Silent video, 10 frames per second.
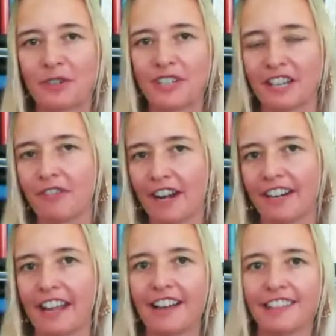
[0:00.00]
I read it
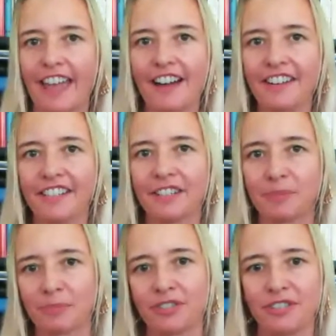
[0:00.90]
out loud, and it was
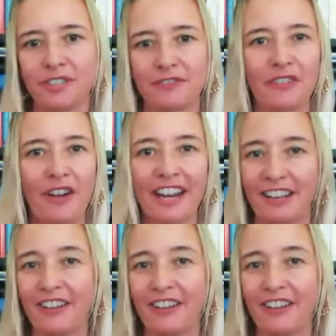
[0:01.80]
produced for radio.